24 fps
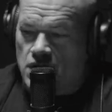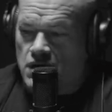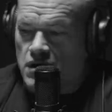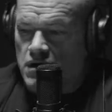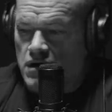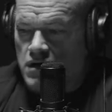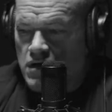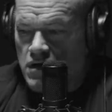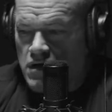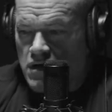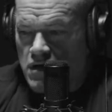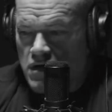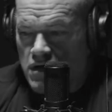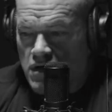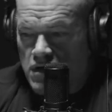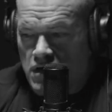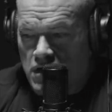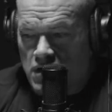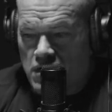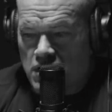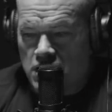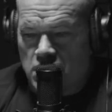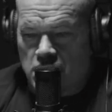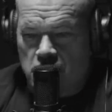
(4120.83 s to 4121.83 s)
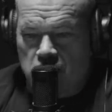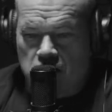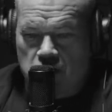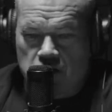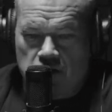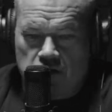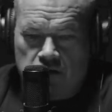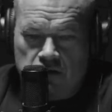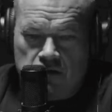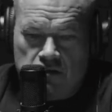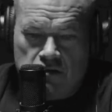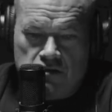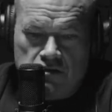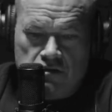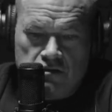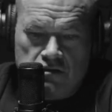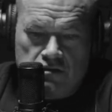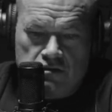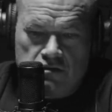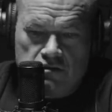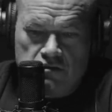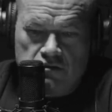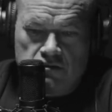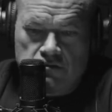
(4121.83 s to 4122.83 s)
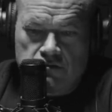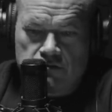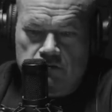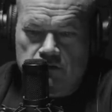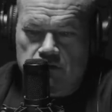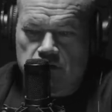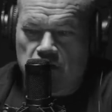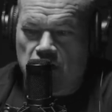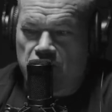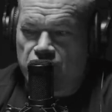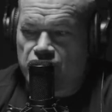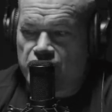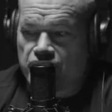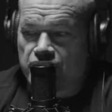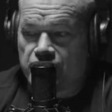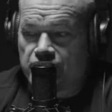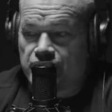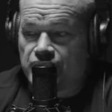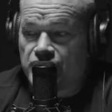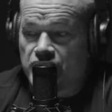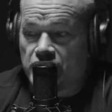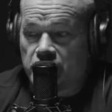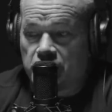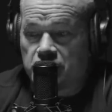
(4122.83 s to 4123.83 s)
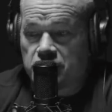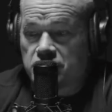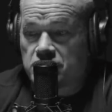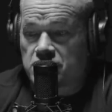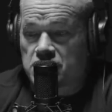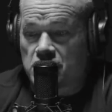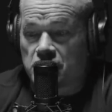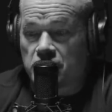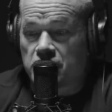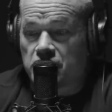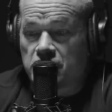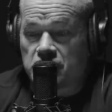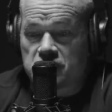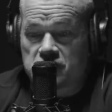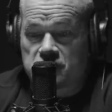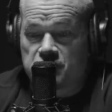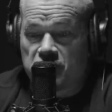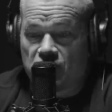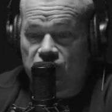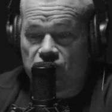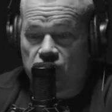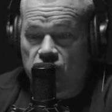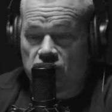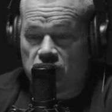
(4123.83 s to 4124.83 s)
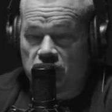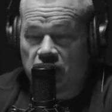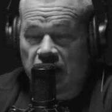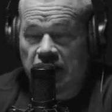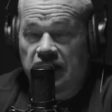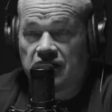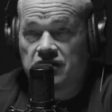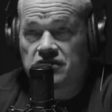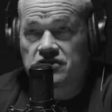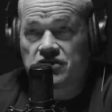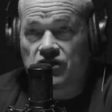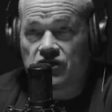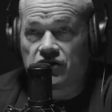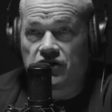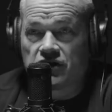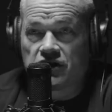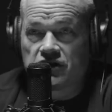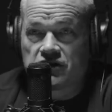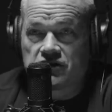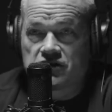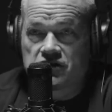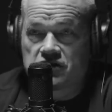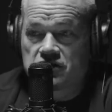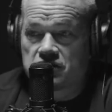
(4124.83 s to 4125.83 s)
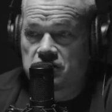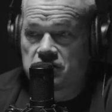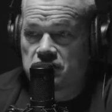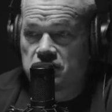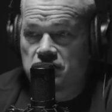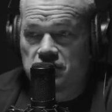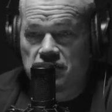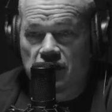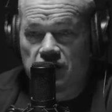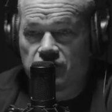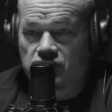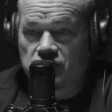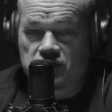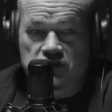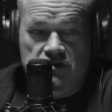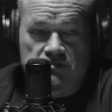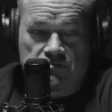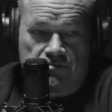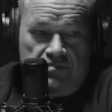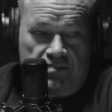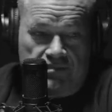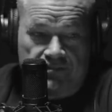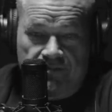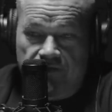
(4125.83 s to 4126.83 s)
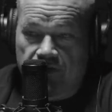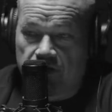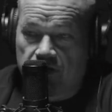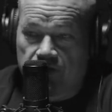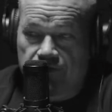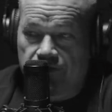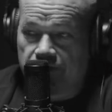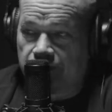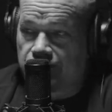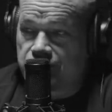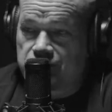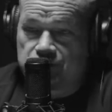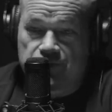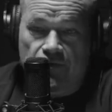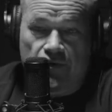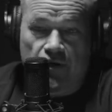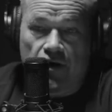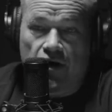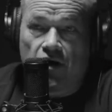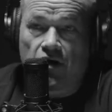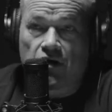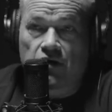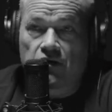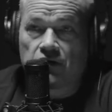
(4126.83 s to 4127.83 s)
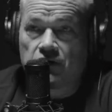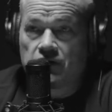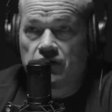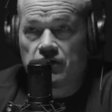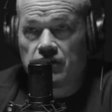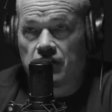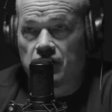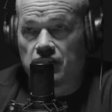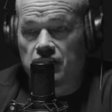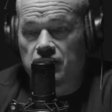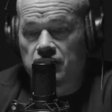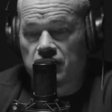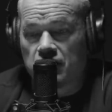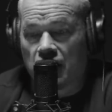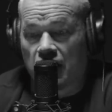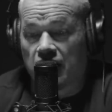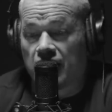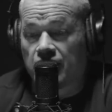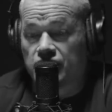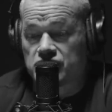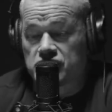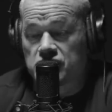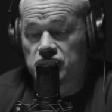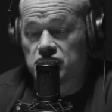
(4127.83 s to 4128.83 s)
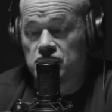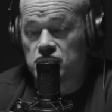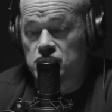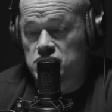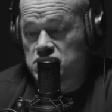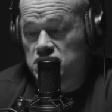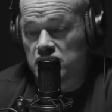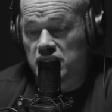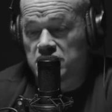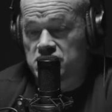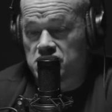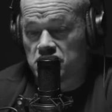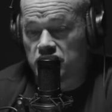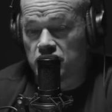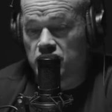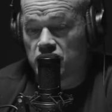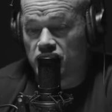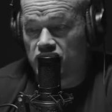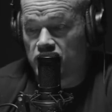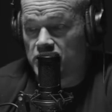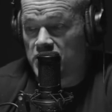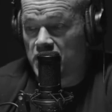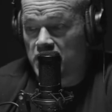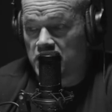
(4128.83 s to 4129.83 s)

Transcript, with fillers: I I've done targets before, hit targets that were just they were just wrong, mm. and and that was a huge lesson learned for me.